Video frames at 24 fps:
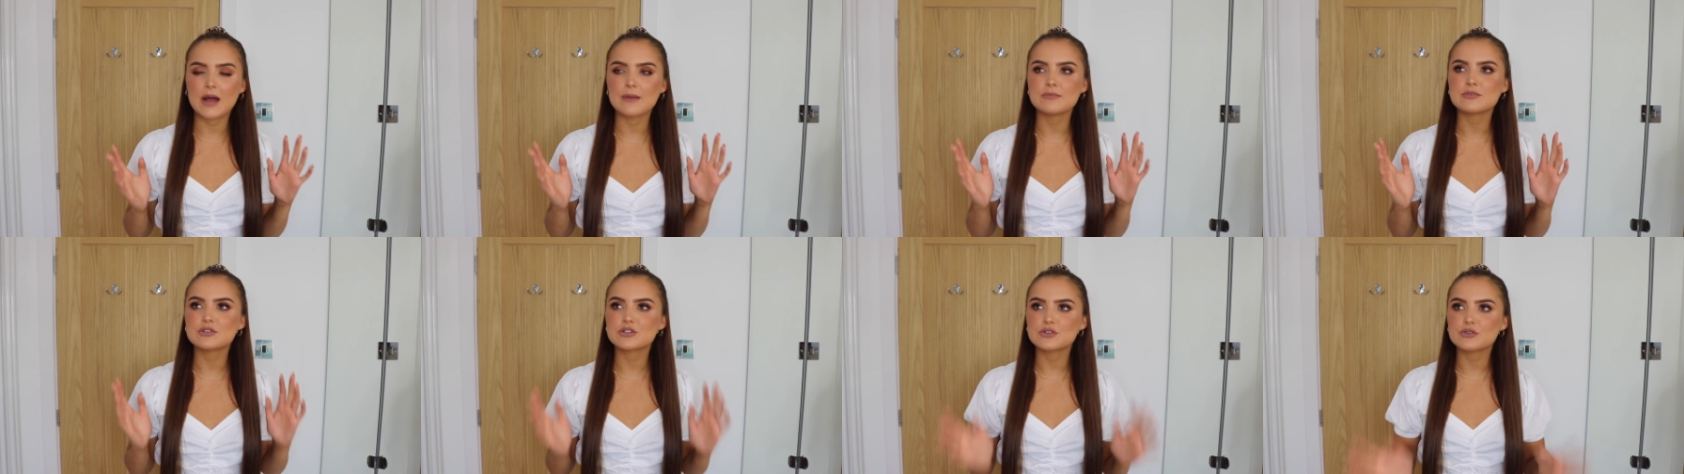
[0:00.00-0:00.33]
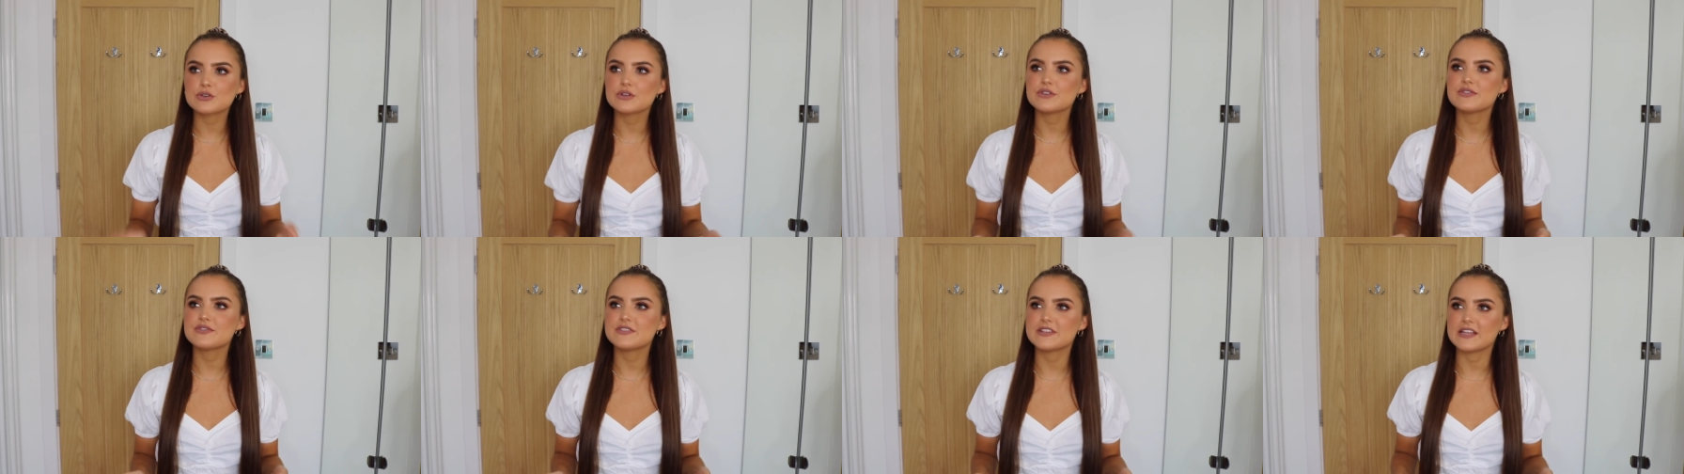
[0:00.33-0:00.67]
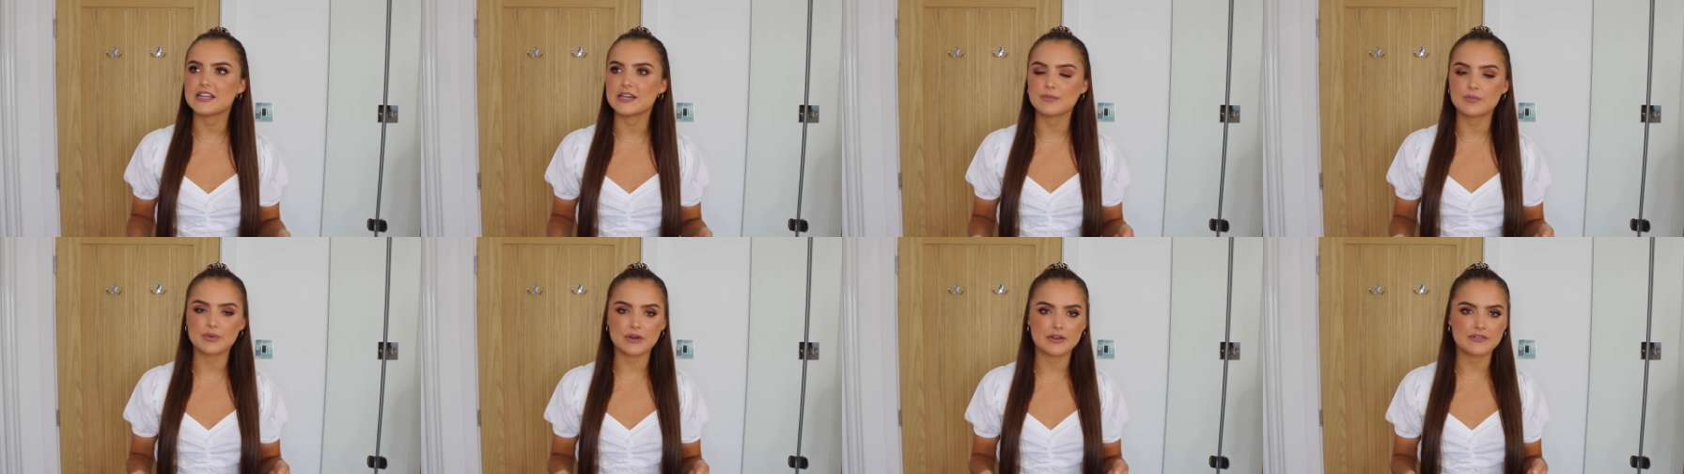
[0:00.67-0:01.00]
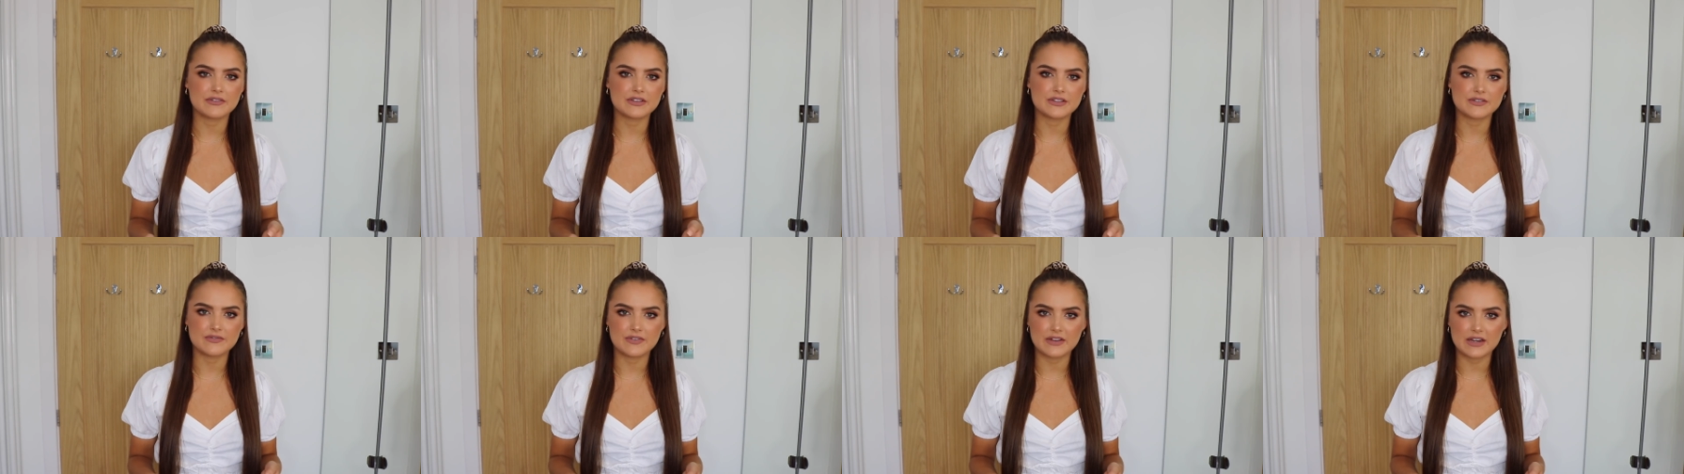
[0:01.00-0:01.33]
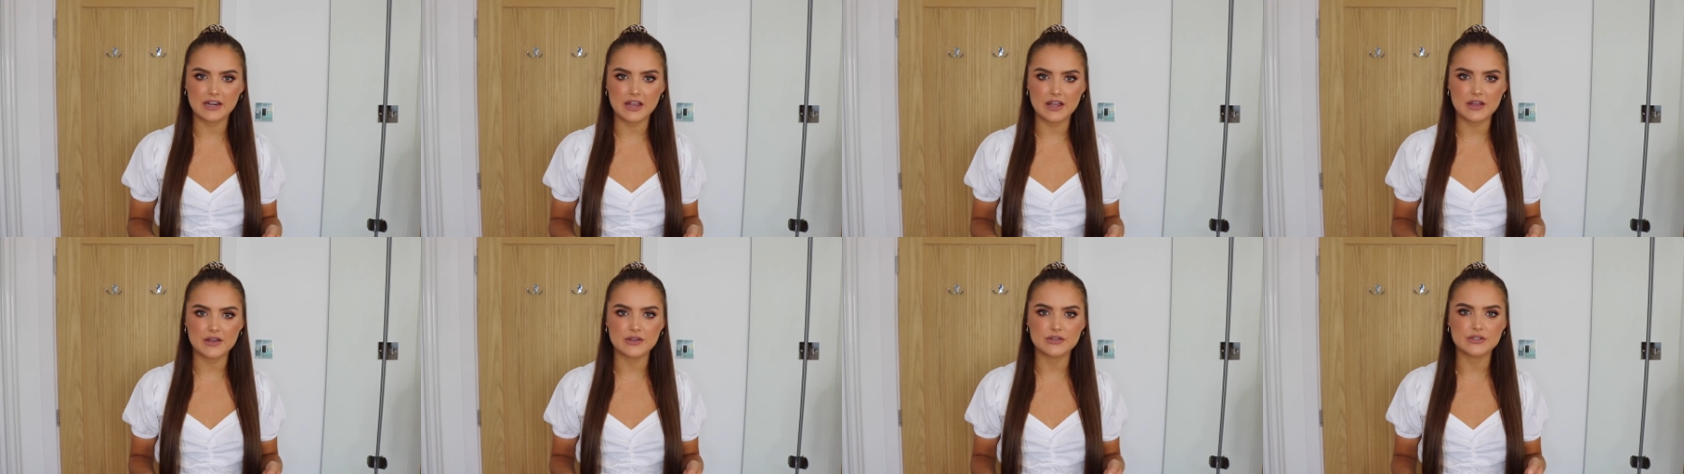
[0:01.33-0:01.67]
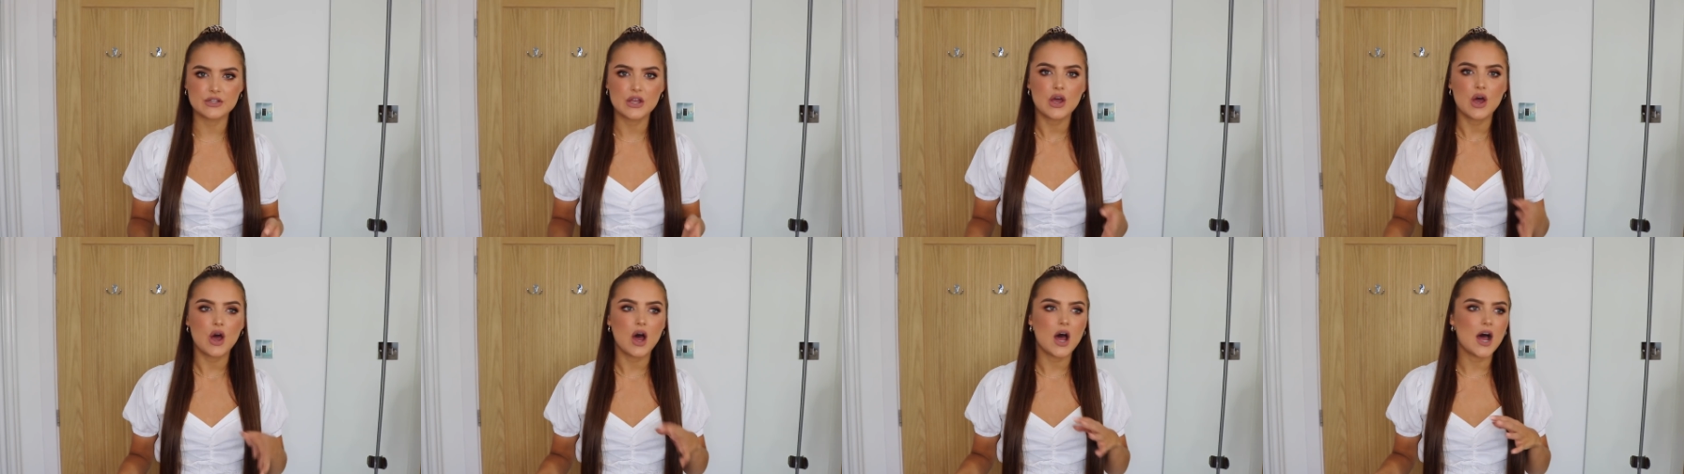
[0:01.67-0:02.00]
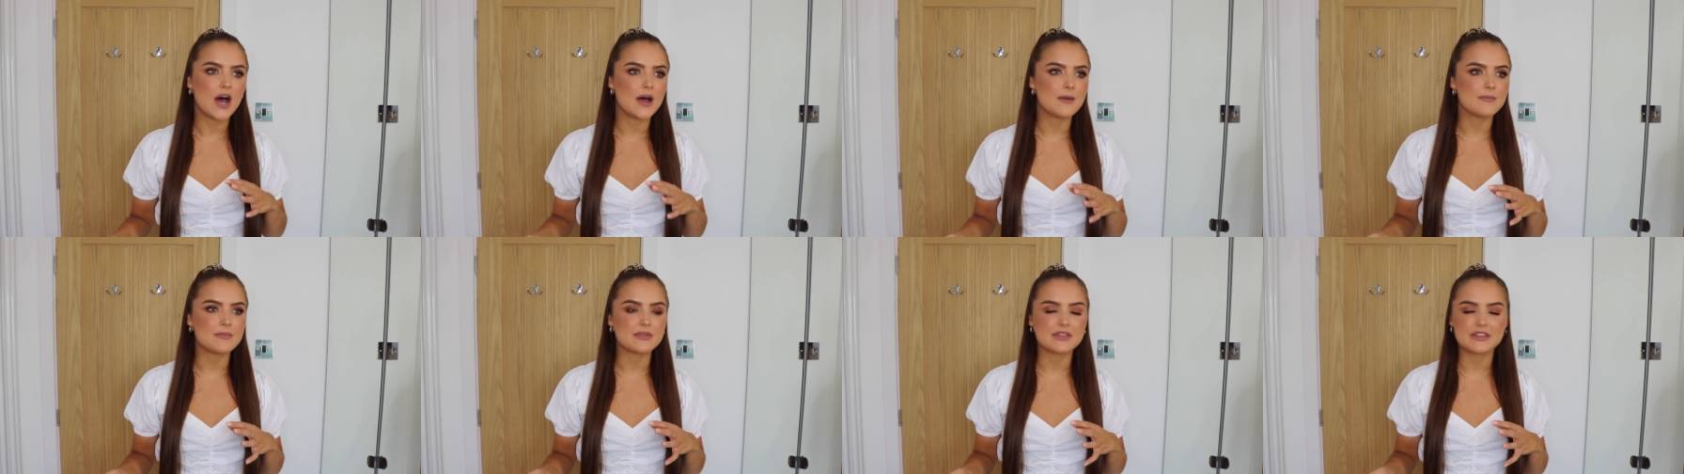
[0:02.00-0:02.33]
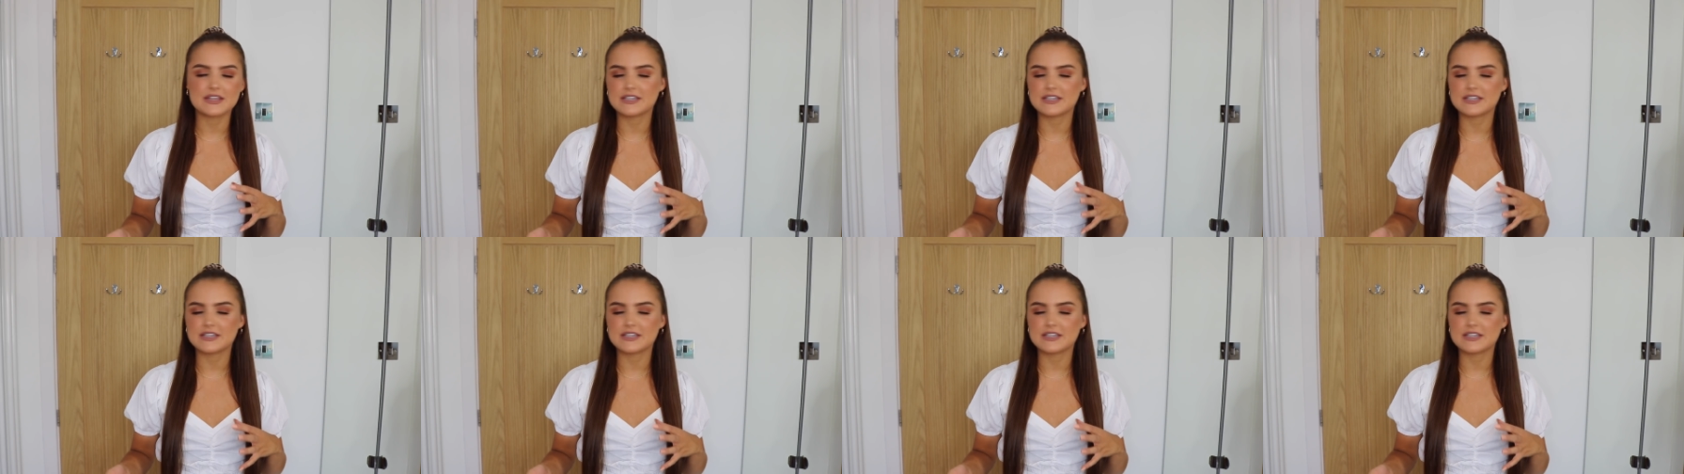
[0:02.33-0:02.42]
I'm sure you've seen in previous videos um,